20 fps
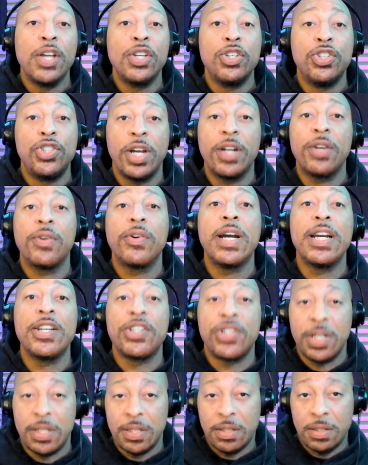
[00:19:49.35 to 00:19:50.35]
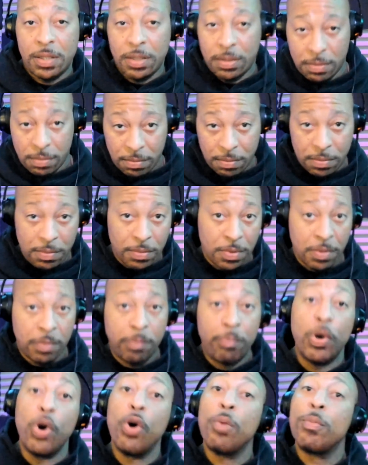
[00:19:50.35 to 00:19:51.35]
Generations,
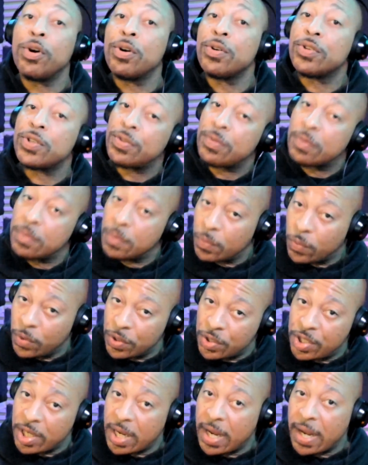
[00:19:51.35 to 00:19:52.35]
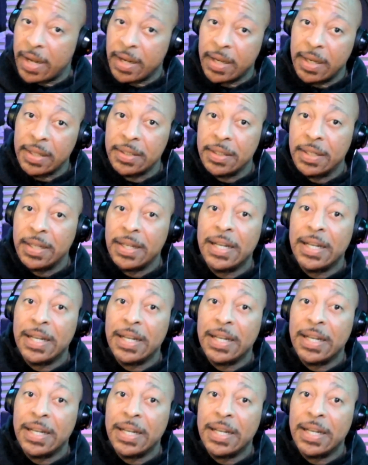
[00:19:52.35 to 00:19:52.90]
boomers were seeing it.